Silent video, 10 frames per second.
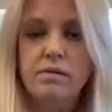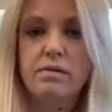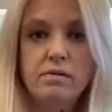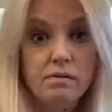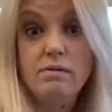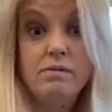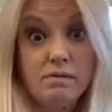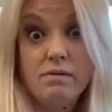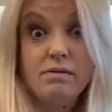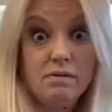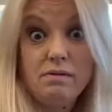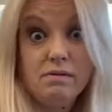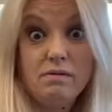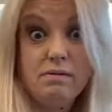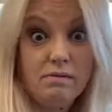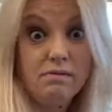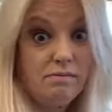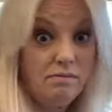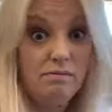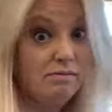[no speech]